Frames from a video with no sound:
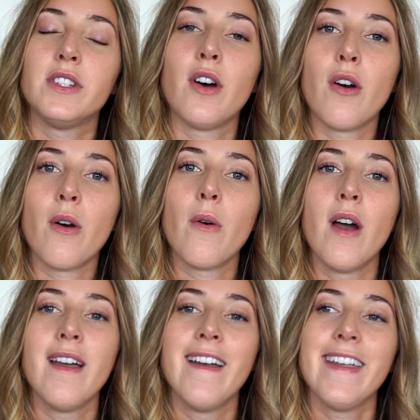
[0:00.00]
So
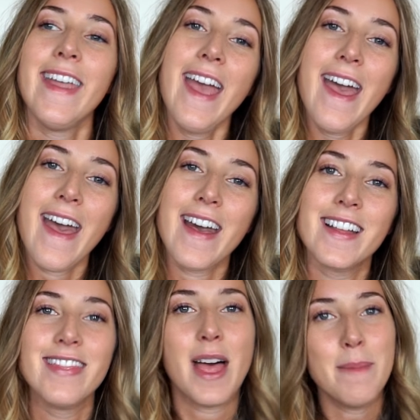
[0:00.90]
yeah,
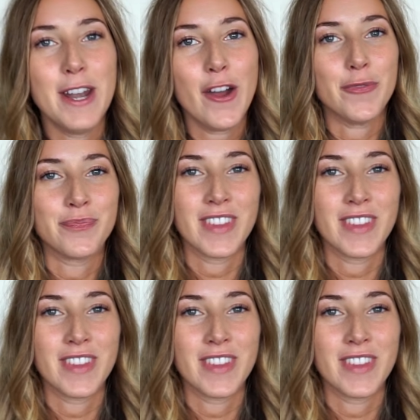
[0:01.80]
let me know.